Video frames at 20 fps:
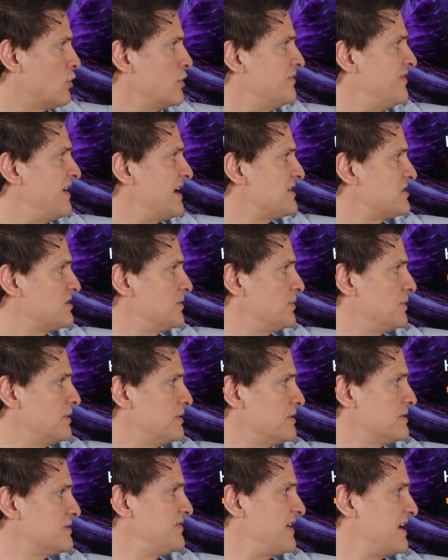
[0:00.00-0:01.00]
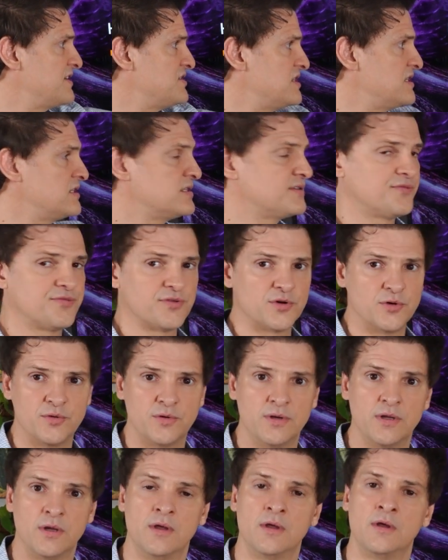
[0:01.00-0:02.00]
root vegetables, veggies, fruit.
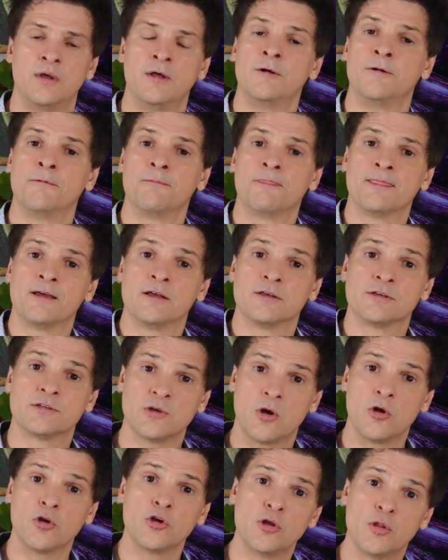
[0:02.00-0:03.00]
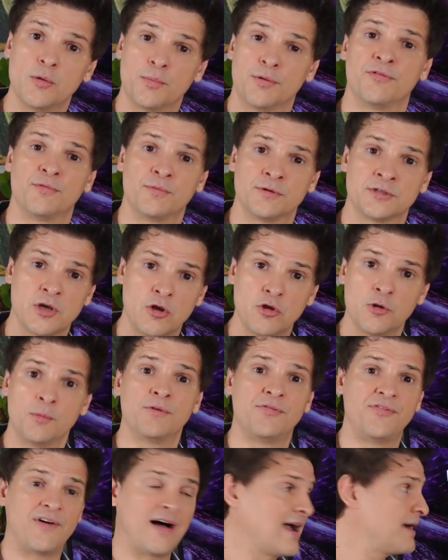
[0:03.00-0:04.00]
Soluble
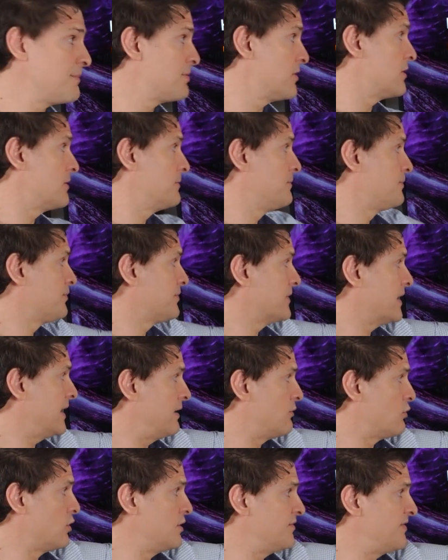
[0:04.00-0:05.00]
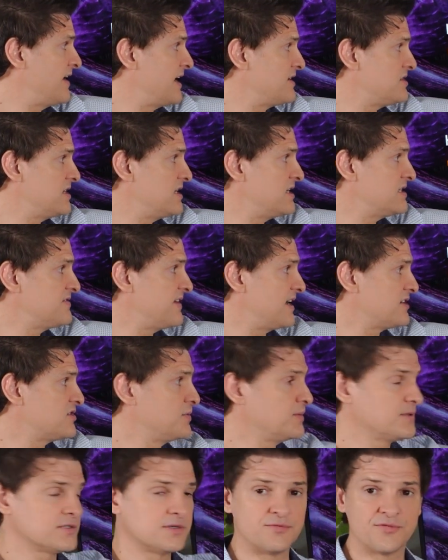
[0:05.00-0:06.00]
fiber and root veggies,
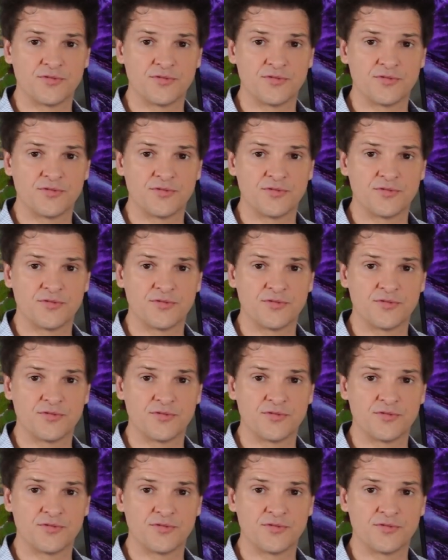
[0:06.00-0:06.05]
vegetables, and